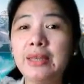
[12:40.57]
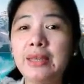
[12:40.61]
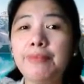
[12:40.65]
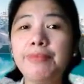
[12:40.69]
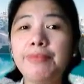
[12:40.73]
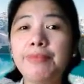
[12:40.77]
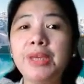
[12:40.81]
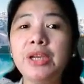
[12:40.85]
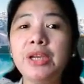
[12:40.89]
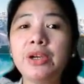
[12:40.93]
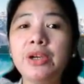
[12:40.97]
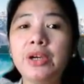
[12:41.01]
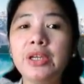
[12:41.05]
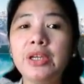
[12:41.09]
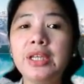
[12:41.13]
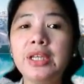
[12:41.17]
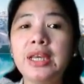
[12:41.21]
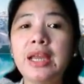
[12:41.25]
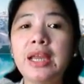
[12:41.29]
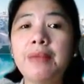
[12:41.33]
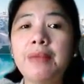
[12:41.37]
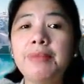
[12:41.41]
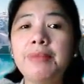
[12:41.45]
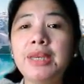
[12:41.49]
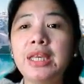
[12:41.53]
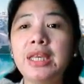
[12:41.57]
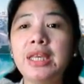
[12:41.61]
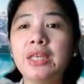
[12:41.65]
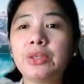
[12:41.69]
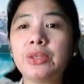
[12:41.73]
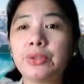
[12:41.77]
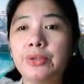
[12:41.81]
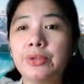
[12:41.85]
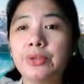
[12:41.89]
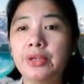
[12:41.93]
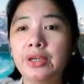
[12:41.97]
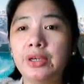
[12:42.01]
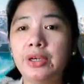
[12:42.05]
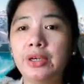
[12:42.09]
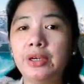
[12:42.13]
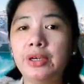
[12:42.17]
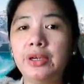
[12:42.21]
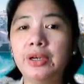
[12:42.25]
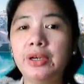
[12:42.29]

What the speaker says: the bigger denominator,